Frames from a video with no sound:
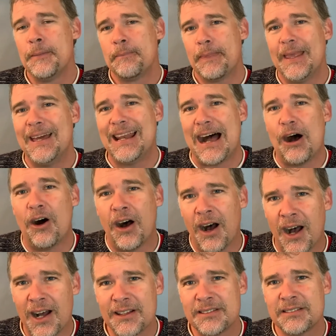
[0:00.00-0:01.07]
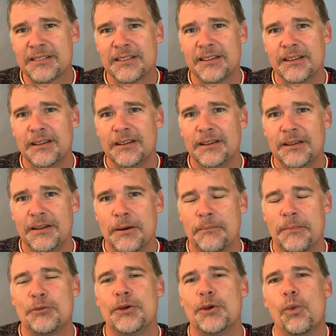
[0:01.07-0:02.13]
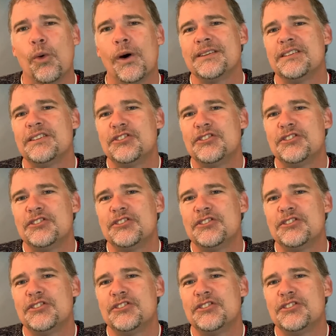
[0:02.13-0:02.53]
in our hearts, but we're wanting